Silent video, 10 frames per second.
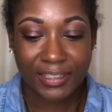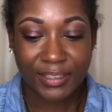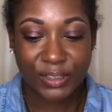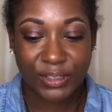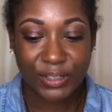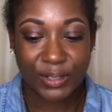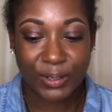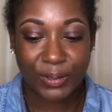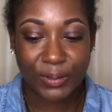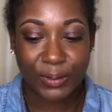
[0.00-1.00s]

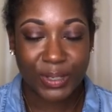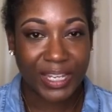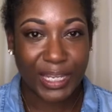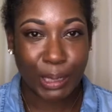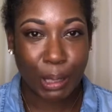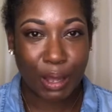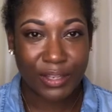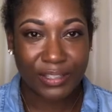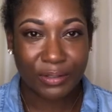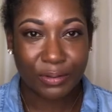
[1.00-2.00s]
you could get lost
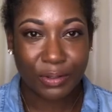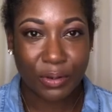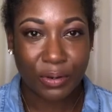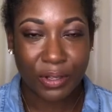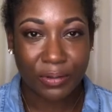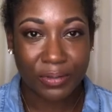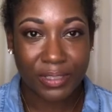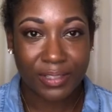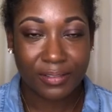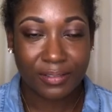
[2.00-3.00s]
in those coils.
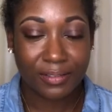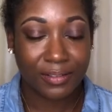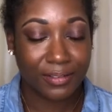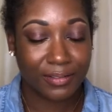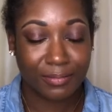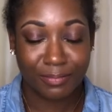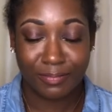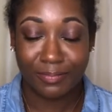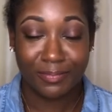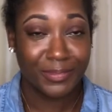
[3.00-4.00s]

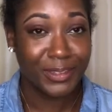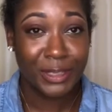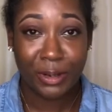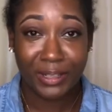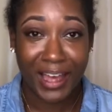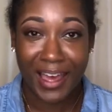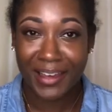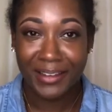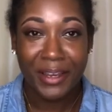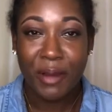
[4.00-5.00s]
No lie.
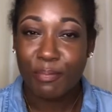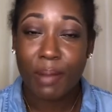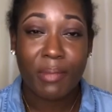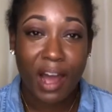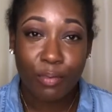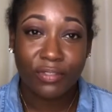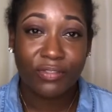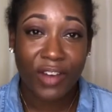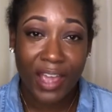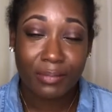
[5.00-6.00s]
My mom would
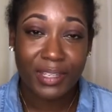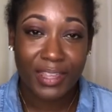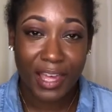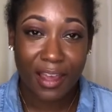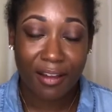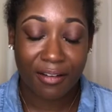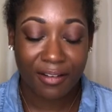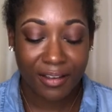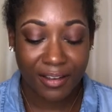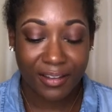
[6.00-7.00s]
find me there,
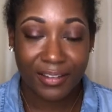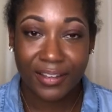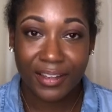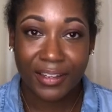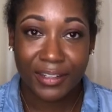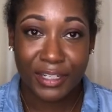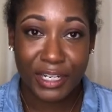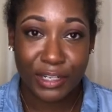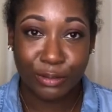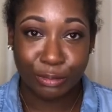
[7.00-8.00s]

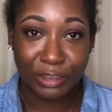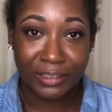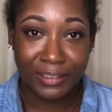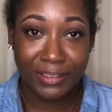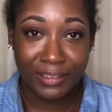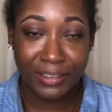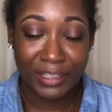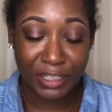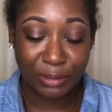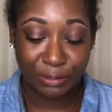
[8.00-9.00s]
knelt
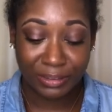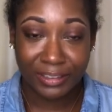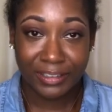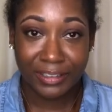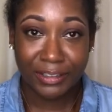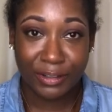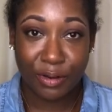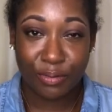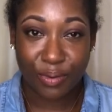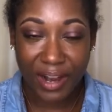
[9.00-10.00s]
kneeled, you know,
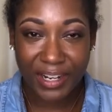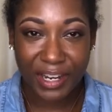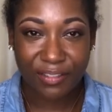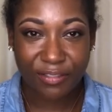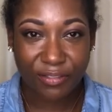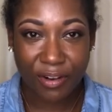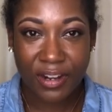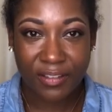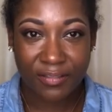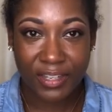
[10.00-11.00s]
right in front
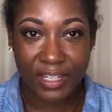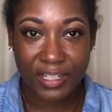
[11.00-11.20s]
of it,